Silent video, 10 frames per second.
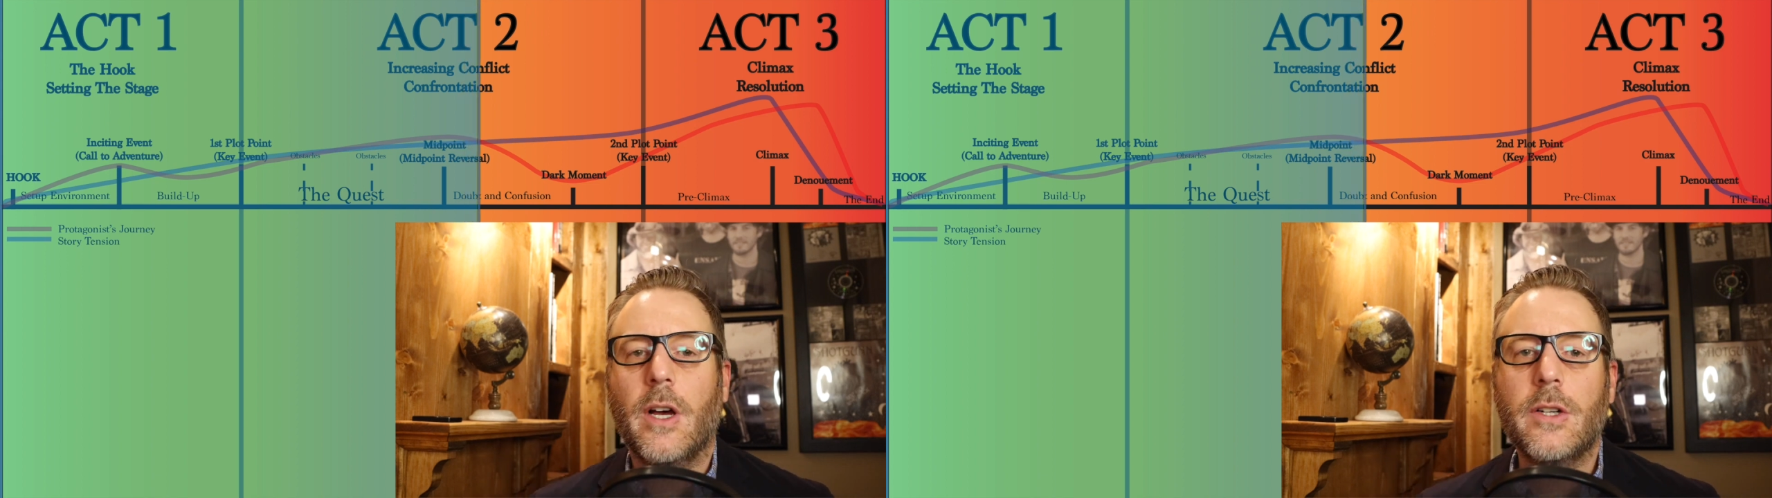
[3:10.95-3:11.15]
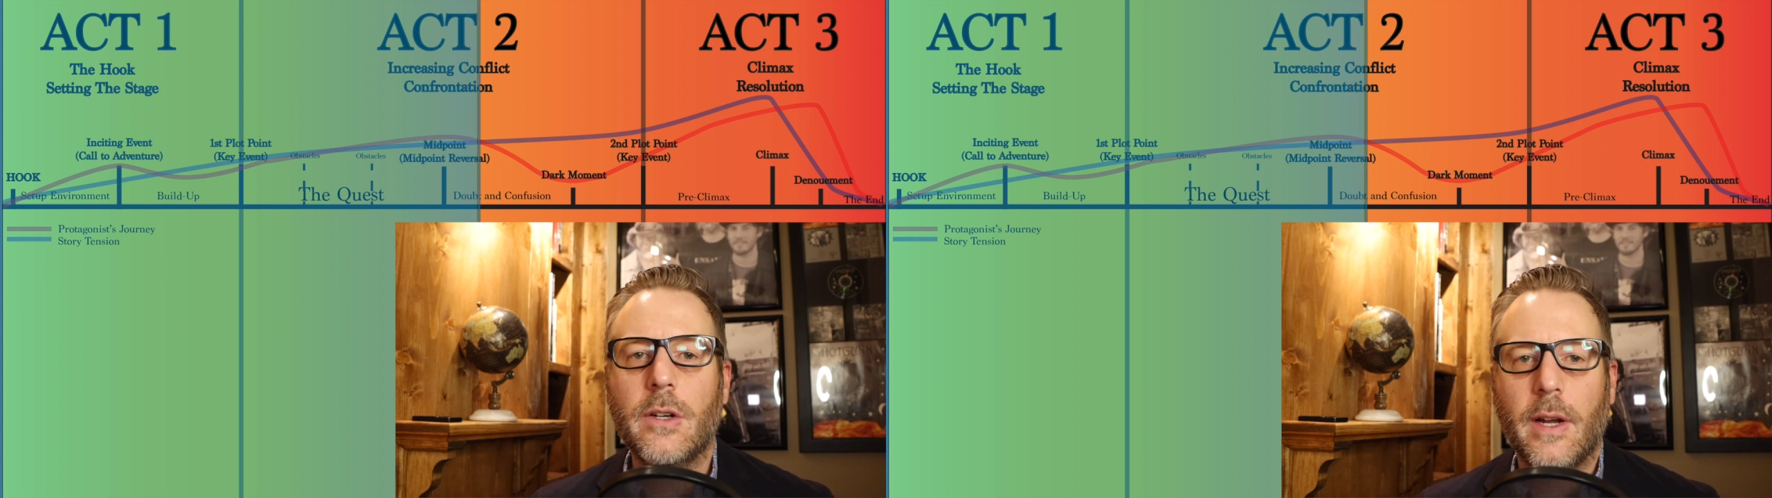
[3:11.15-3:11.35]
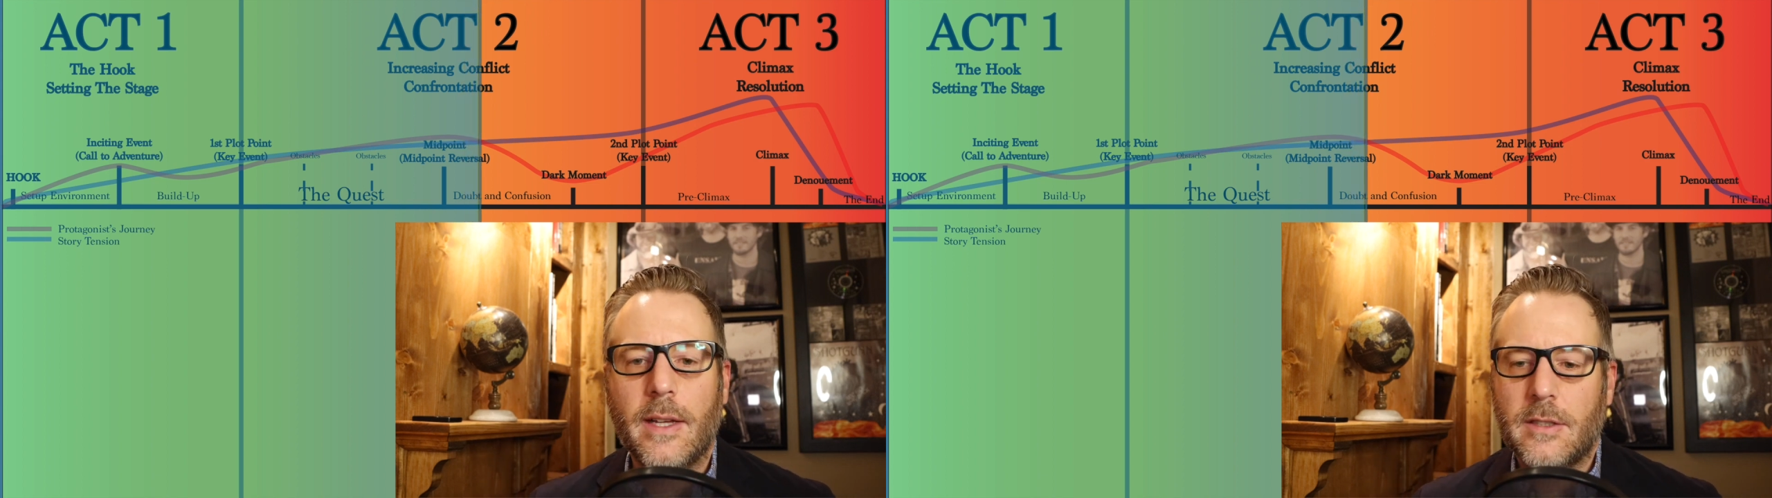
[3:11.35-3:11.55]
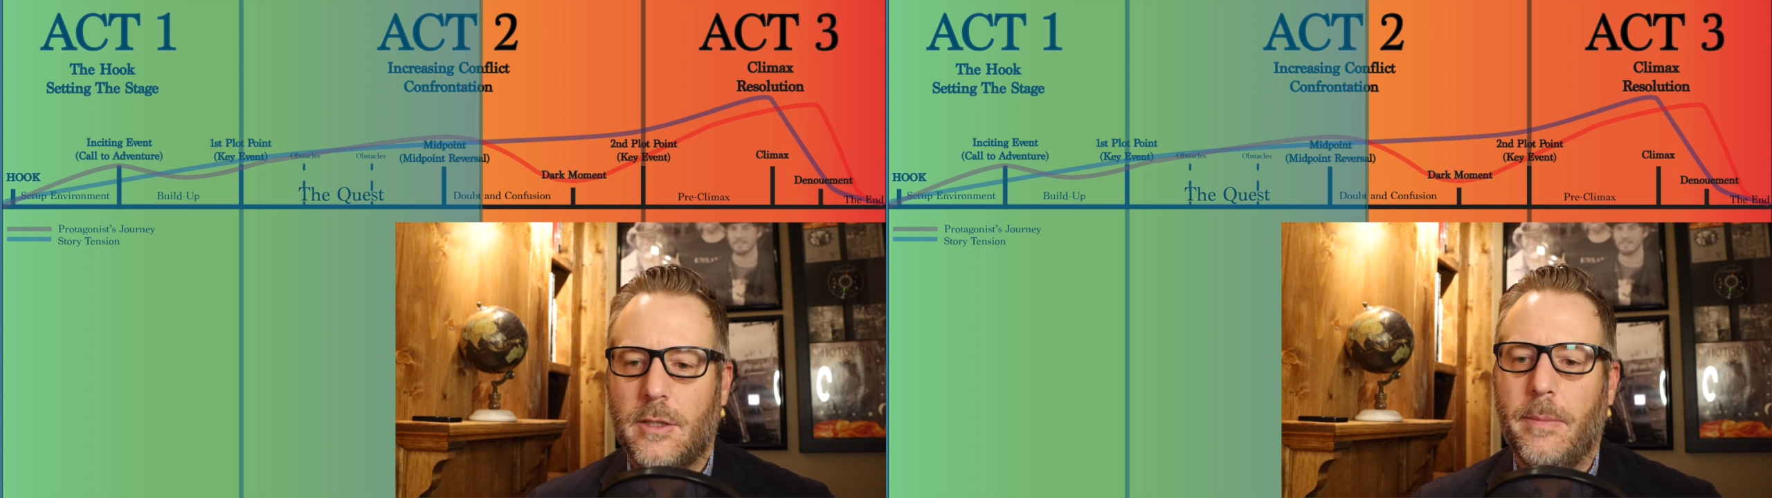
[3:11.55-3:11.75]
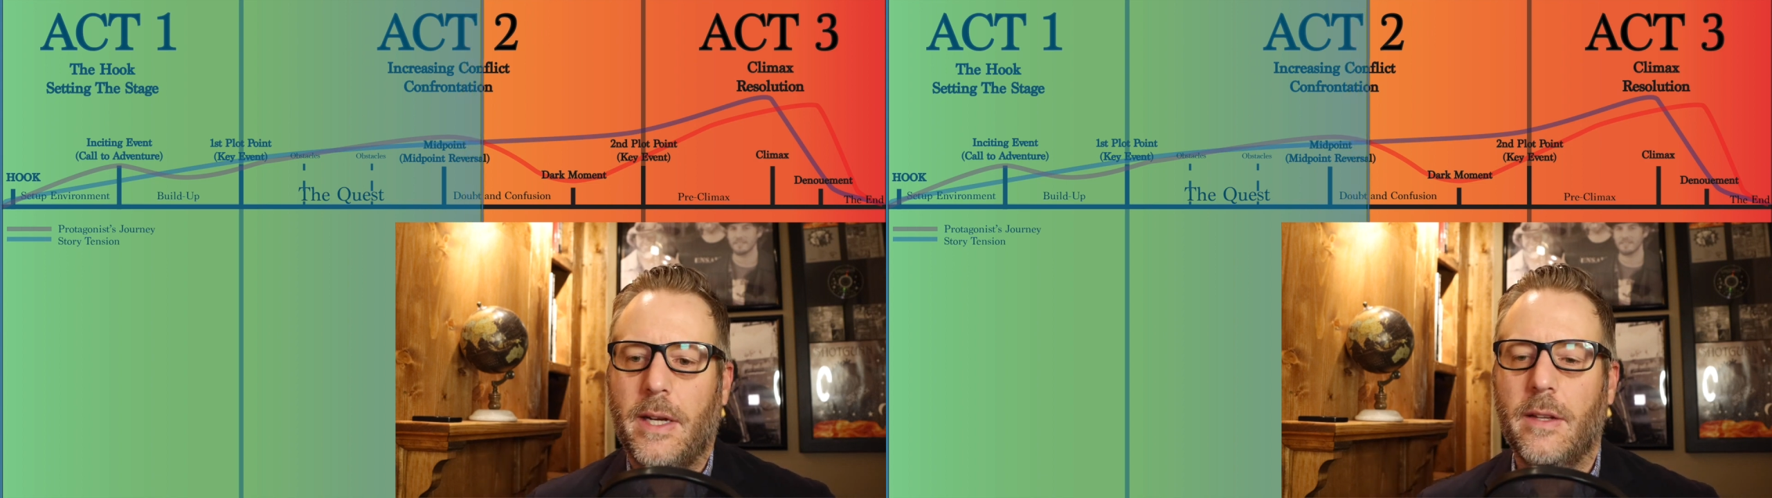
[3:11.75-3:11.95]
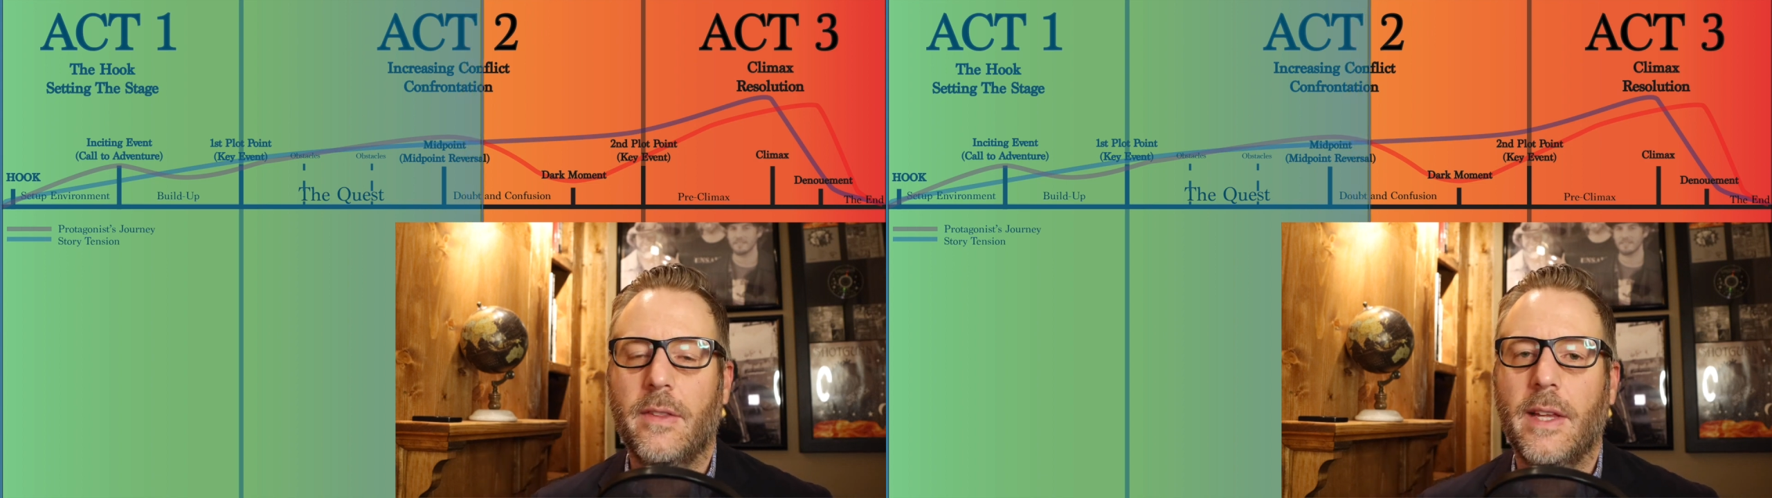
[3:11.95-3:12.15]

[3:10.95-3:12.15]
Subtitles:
underestimated